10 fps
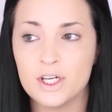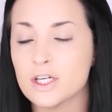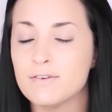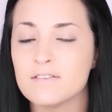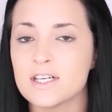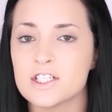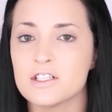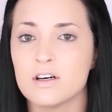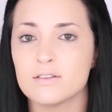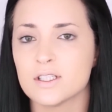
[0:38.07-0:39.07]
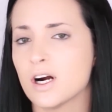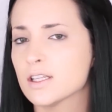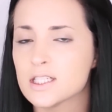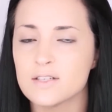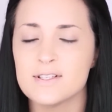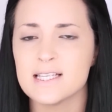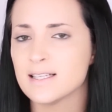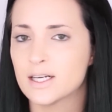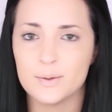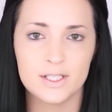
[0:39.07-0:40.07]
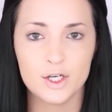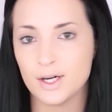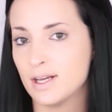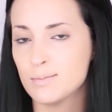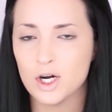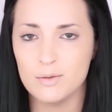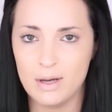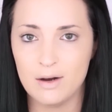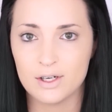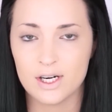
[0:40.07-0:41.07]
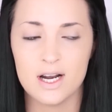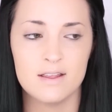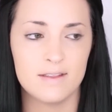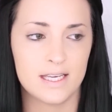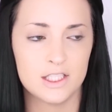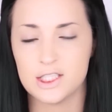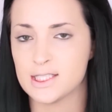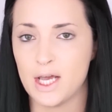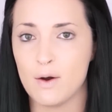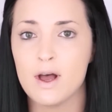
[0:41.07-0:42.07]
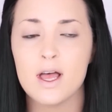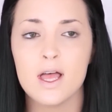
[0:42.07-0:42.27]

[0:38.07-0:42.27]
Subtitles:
put your foundation on regardless if it's a liquid, cream, or a powder, and then they can just go.